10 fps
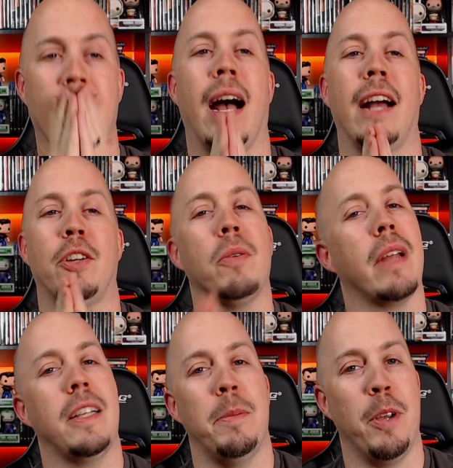don't
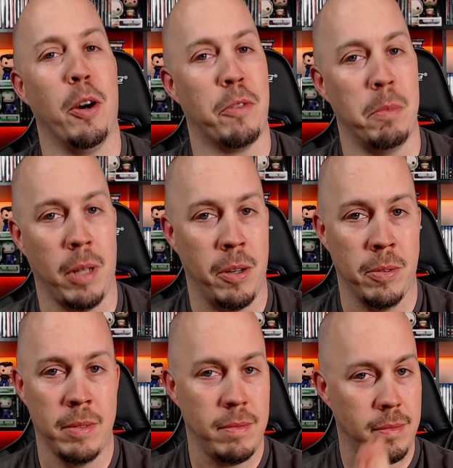like to be
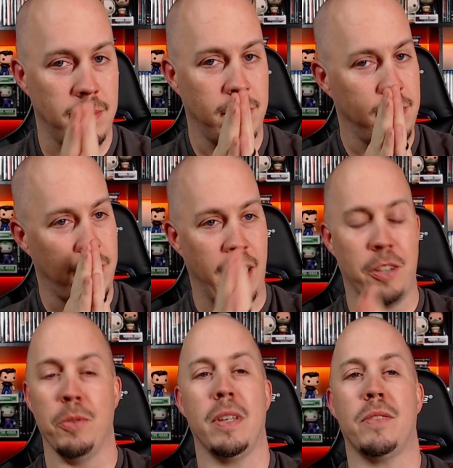overblown when I
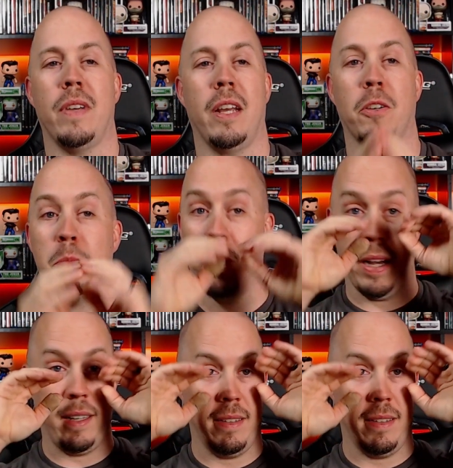do these videos, but